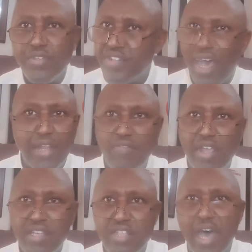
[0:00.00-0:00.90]
He's not a
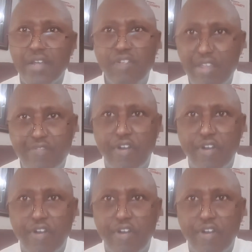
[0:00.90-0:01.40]
great, he's not a great